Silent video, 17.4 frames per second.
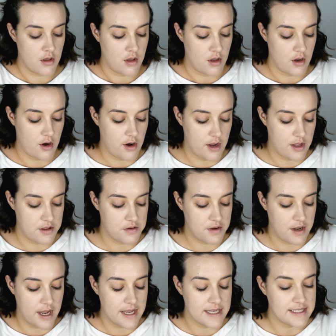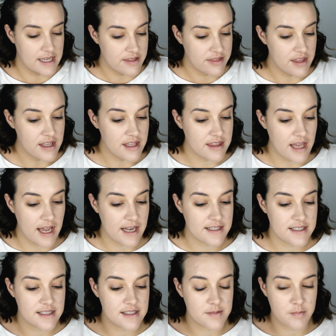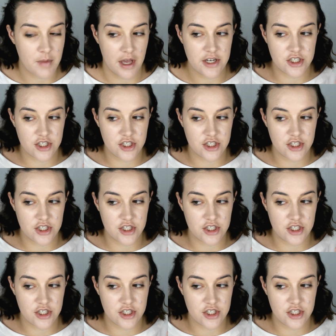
Alright, you guys, I think that's as much